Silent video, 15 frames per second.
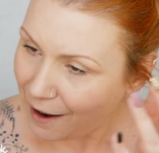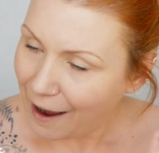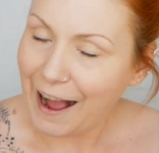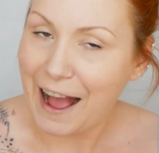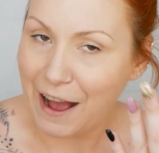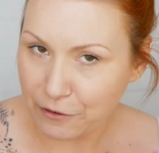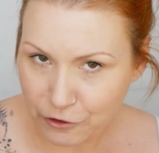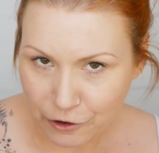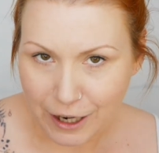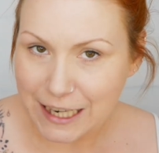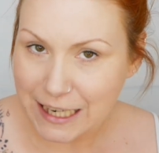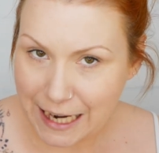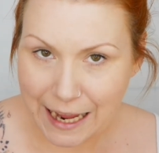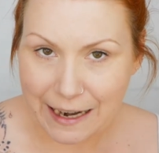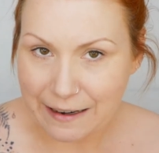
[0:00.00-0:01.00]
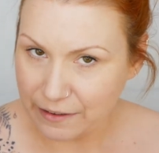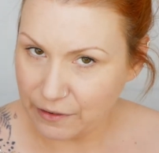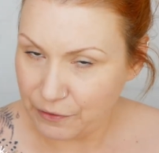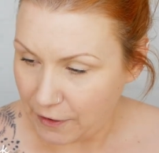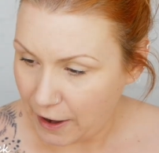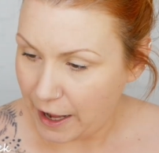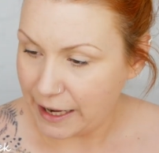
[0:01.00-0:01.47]
I have tried it and it's
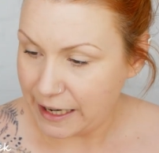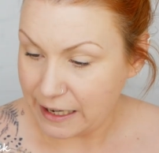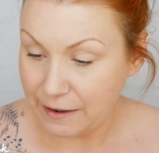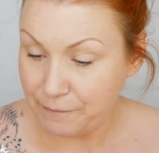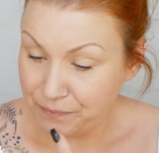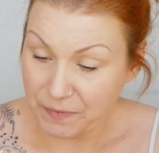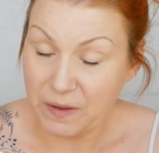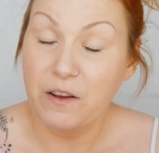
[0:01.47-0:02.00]
fine.